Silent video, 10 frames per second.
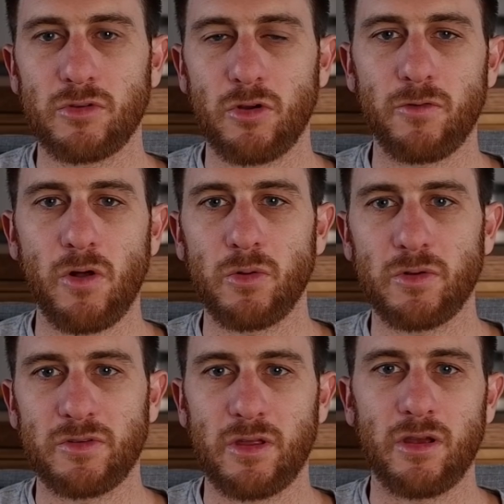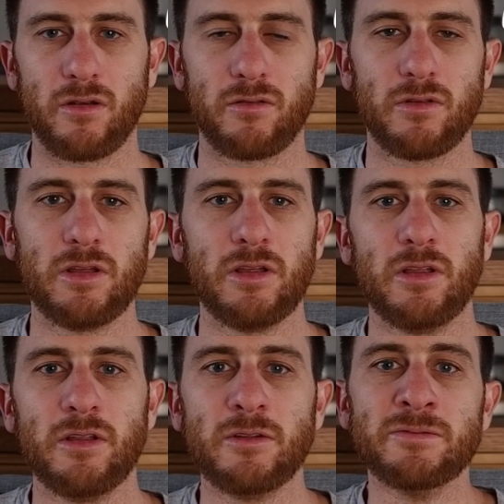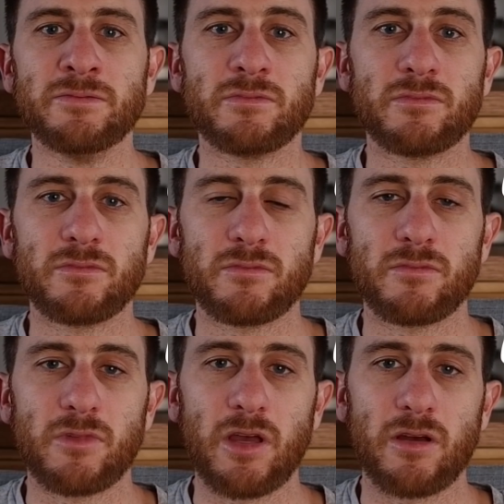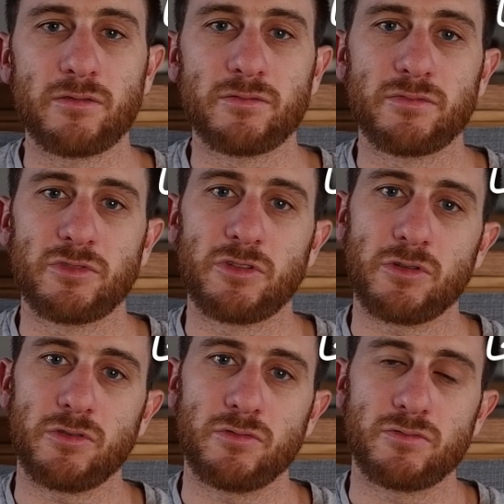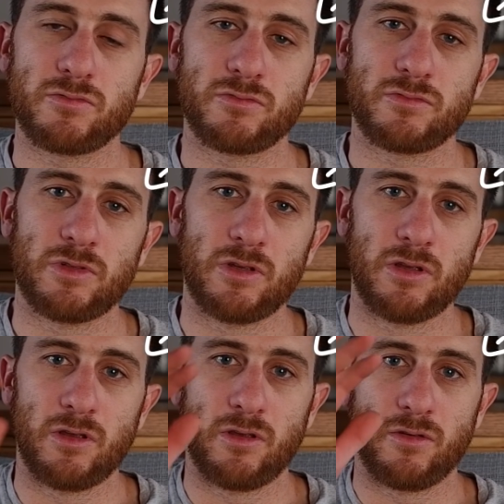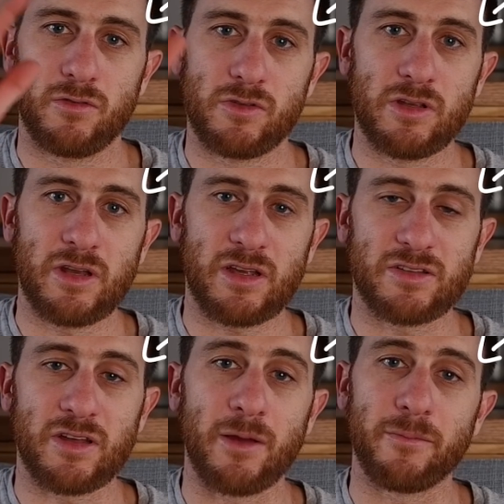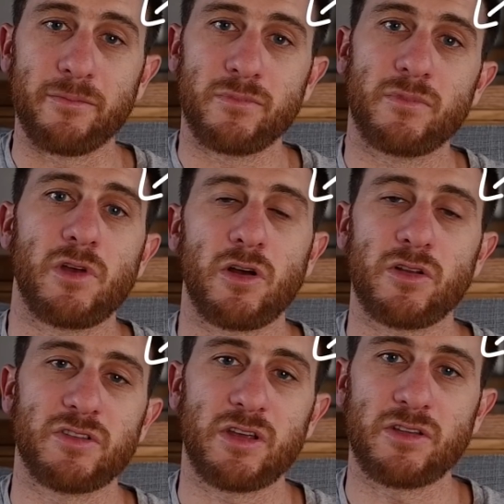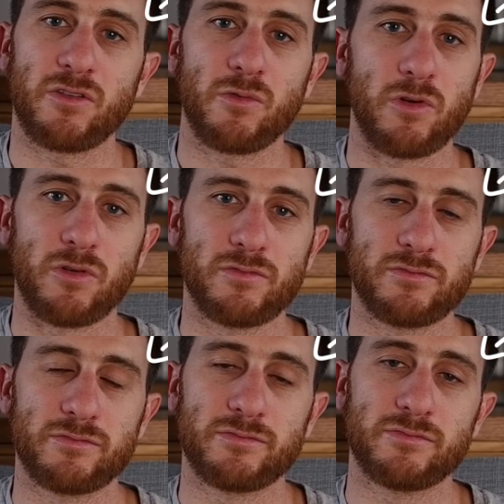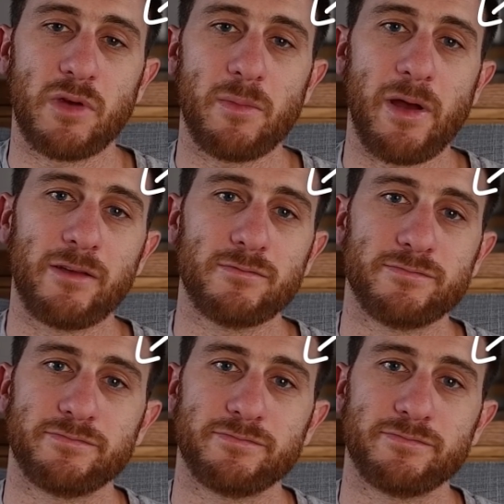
Go follow us there. Yeah. So see you next time on Us Against the World. Bye bye.